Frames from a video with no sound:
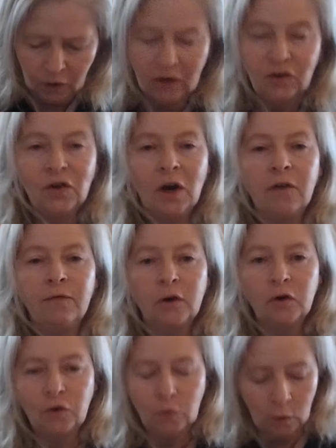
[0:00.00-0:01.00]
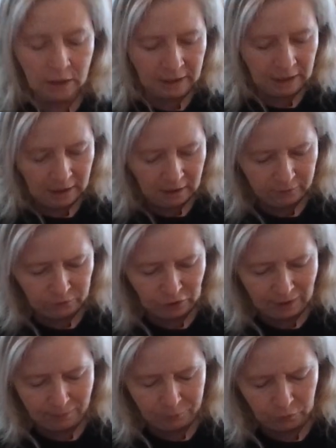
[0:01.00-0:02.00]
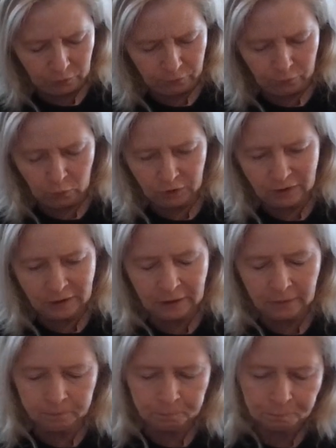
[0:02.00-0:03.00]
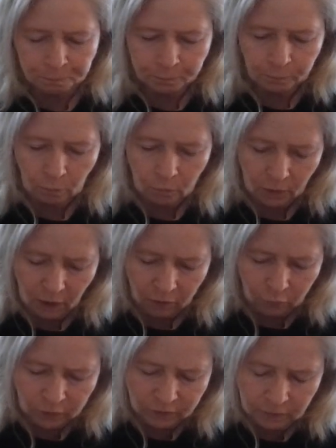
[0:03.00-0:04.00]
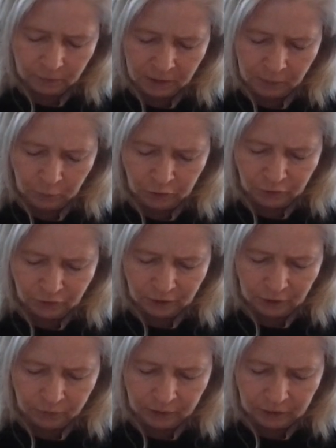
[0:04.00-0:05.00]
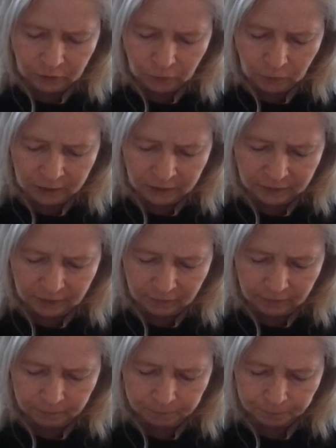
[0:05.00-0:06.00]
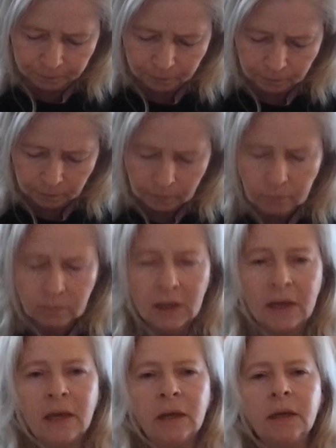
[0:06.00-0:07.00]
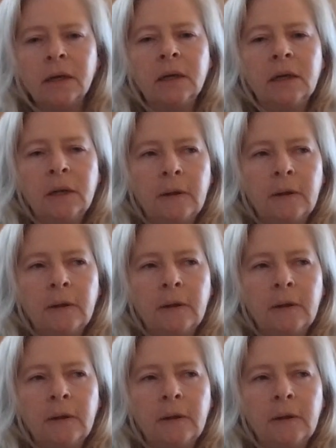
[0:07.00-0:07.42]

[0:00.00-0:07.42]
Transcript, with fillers: We're going to start in verse twenty of chapter fourteen of Wisdom, and we're just going to read to twenty-seven. And